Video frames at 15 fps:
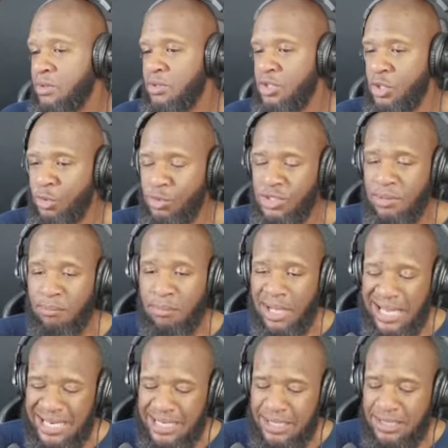use the
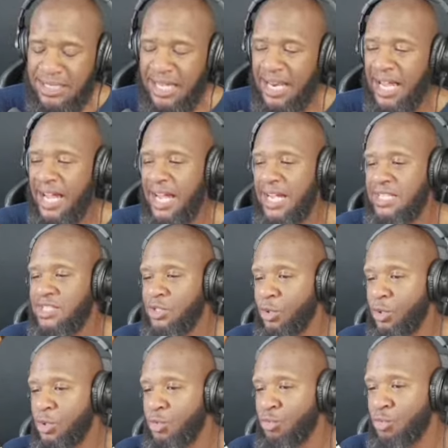money that I
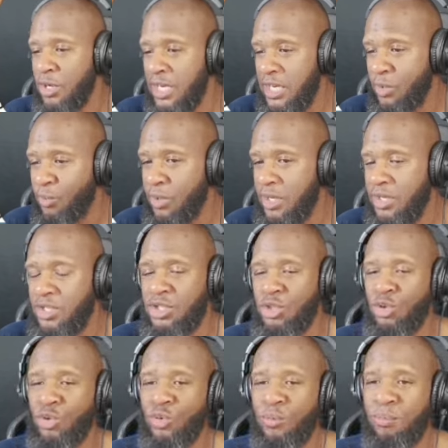sold the ring with
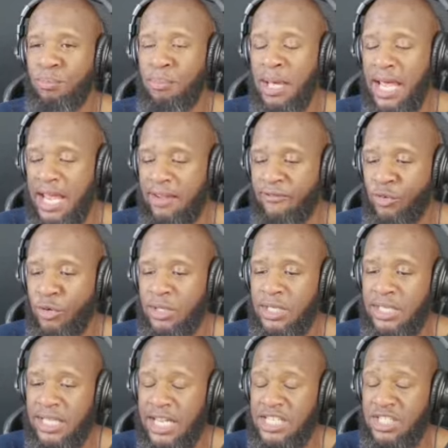to pay for
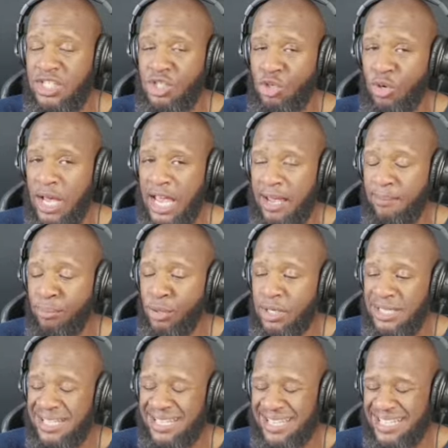litigation that you had putting
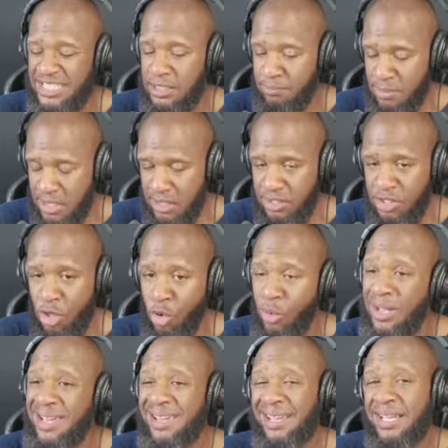against me. So
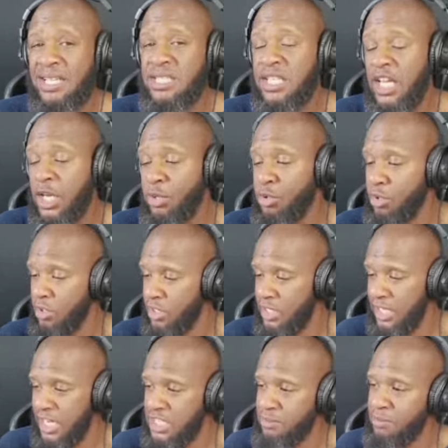continue your litigation